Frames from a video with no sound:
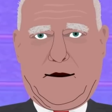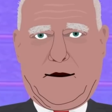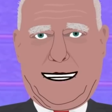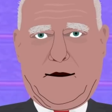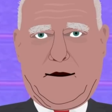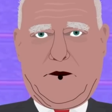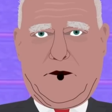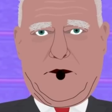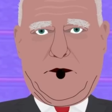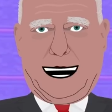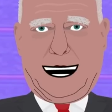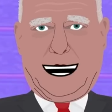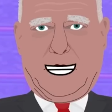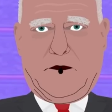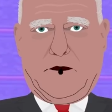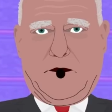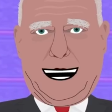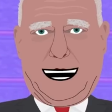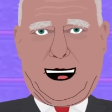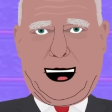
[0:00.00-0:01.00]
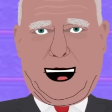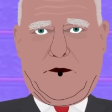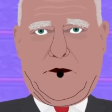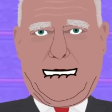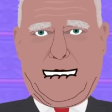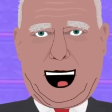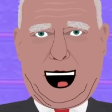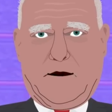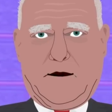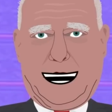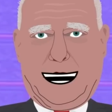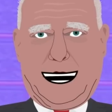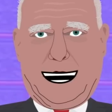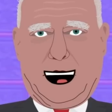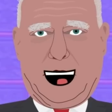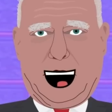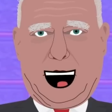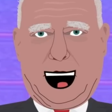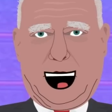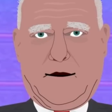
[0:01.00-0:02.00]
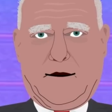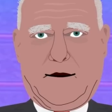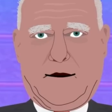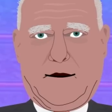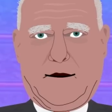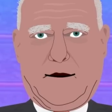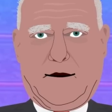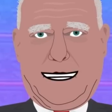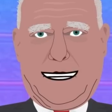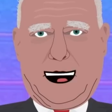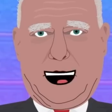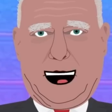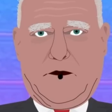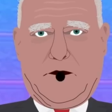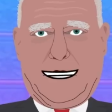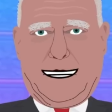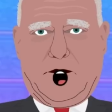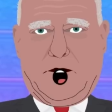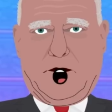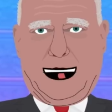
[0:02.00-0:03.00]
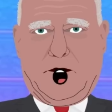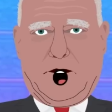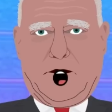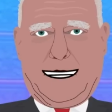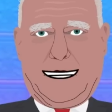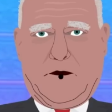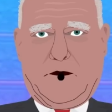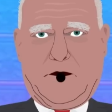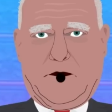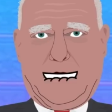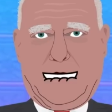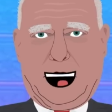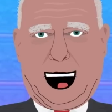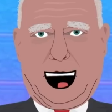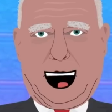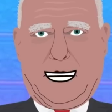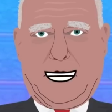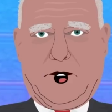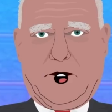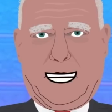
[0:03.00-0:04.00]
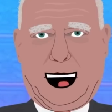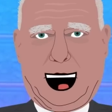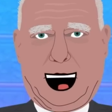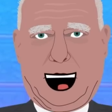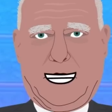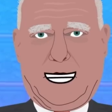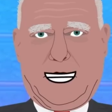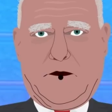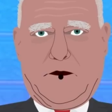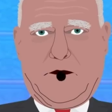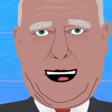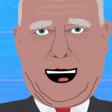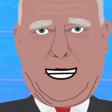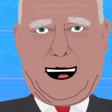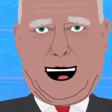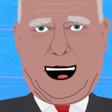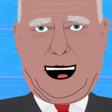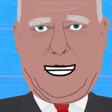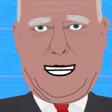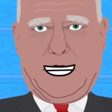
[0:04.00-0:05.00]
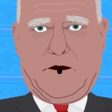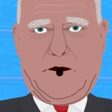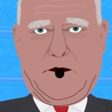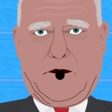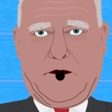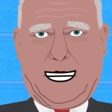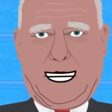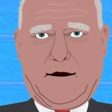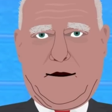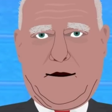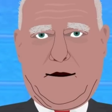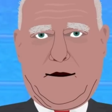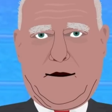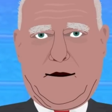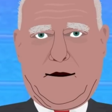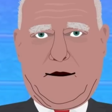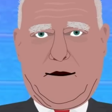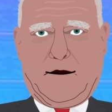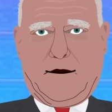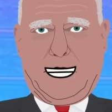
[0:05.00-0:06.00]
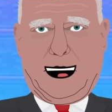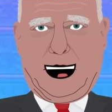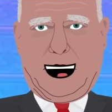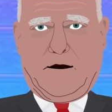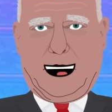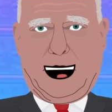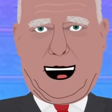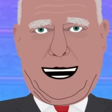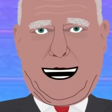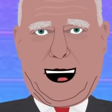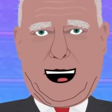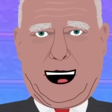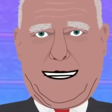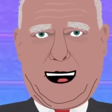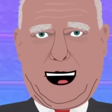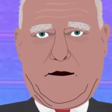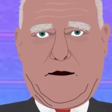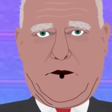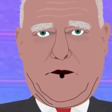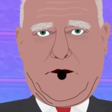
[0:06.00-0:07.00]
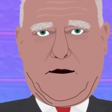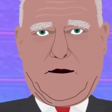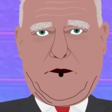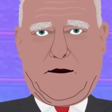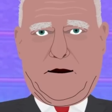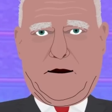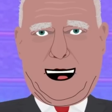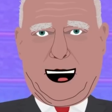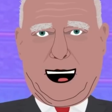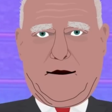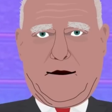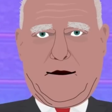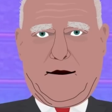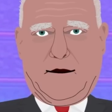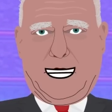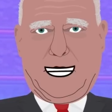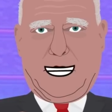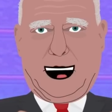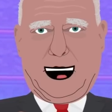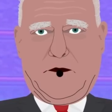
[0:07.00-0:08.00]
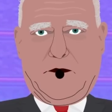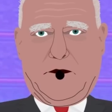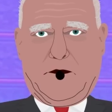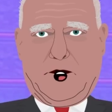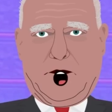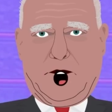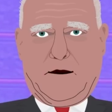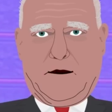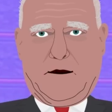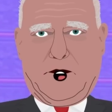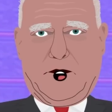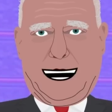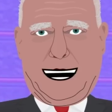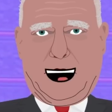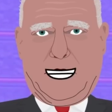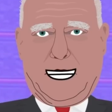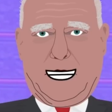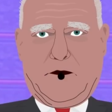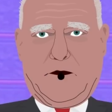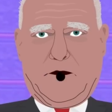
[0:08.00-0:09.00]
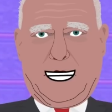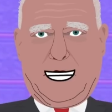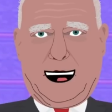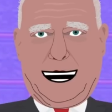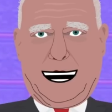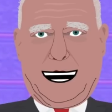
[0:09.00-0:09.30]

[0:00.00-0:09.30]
Ready to motherfucking roll! Here are the Stu Feiner top 10 rankings. Coming in at number 1, we have Megan making